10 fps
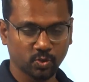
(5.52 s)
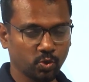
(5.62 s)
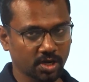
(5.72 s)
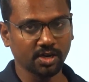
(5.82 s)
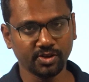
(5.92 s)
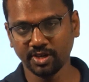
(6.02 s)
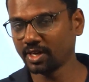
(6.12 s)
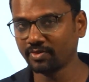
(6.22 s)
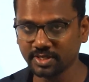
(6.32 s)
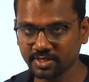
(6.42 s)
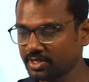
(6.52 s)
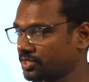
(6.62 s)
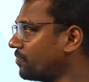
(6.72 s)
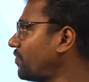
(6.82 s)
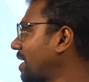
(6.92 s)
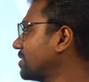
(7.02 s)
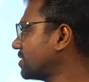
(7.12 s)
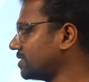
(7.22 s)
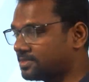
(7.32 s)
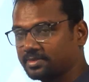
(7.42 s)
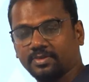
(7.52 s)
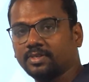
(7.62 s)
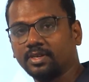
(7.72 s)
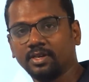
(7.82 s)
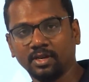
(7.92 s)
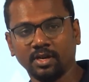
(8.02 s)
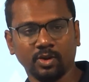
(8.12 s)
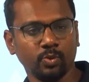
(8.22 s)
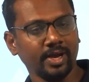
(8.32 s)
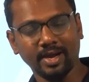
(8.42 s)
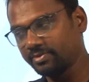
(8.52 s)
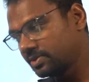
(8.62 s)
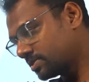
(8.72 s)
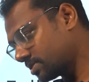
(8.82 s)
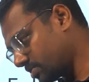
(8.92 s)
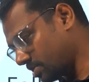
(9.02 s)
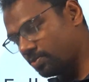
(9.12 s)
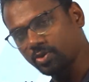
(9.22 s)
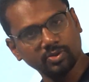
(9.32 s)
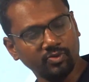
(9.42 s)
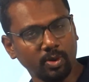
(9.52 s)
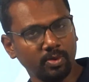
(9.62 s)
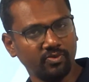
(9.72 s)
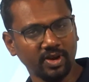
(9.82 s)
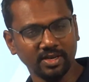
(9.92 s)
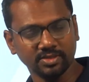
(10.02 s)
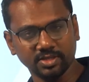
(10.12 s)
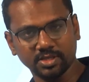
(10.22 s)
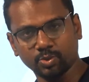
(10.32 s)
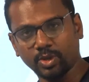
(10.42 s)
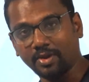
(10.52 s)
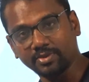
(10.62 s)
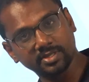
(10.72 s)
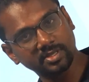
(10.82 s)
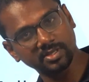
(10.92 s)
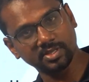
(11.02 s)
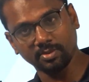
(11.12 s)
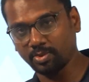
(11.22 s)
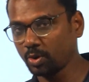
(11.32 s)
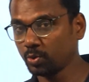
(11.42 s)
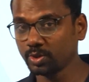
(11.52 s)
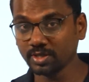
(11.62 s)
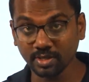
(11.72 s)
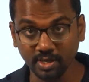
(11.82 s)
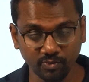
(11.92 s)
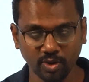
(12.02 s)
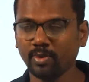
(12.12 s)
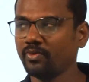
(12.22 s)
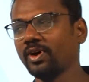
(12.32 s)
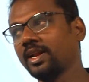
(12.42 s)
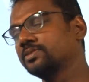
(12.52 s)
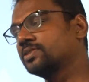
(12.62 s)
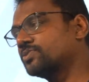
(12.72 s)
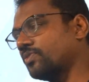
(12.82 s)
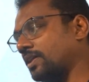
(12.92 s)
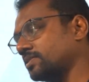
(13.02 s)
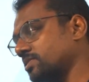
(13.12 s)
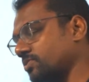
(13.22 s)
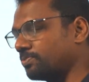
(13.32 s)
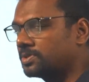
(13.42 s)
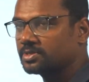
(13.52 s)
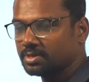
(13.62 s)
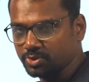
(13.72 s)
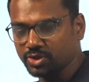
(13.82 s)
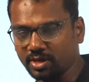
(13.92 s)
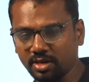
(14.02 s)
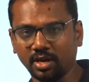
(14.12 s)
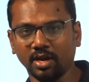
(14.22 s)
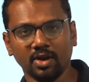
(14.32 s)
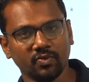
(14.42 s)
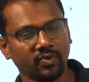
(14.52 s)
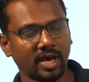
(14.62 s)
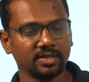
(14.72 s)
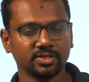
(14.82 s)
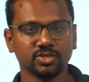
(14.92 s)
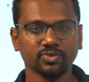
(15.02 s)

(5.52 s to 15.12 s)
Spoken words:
we are continuing our discussion of fallacies. We have discussed about the formal fallacies. We have discussed about within the informal fallacies, fallacies of presumption, fallacies